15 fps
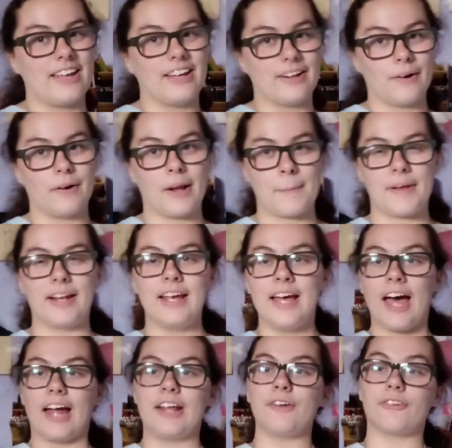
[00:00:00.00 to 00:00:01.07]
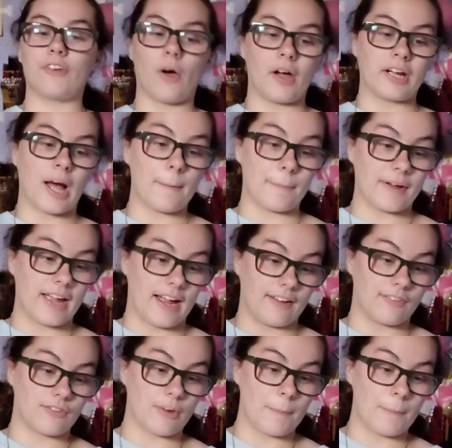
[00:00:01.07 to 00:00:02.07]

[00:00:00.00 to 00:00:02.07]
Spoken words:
You know what I mean? And he was going up against